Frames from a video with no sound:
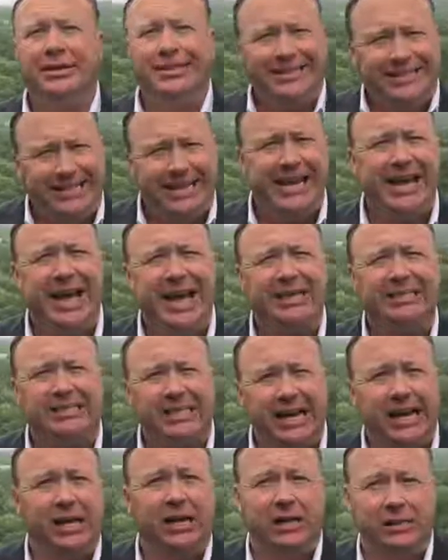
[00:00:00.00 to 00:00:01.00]
T.S.
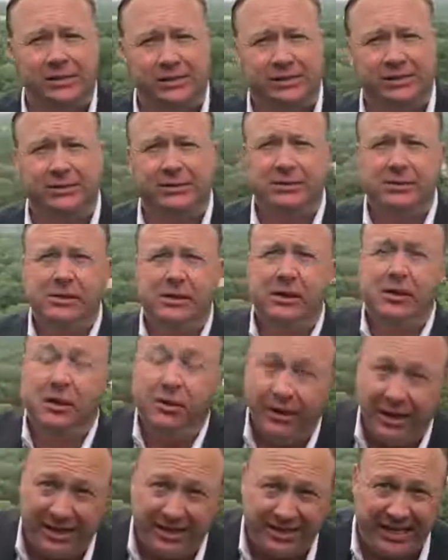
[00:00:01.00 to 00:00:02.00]
Ellis
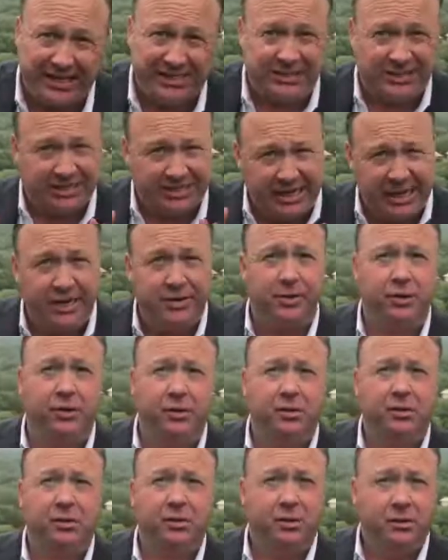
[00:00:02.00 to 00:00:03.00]
is a
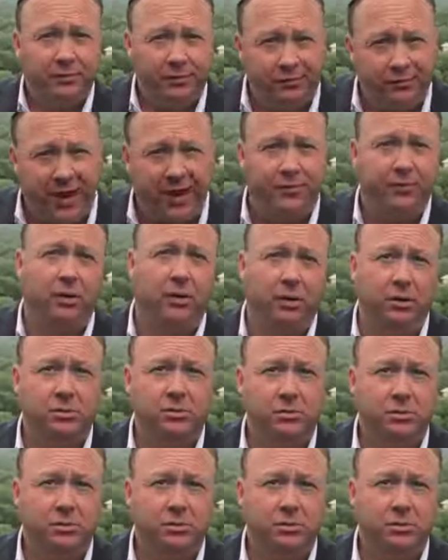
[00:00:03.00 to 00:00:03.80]
senior federal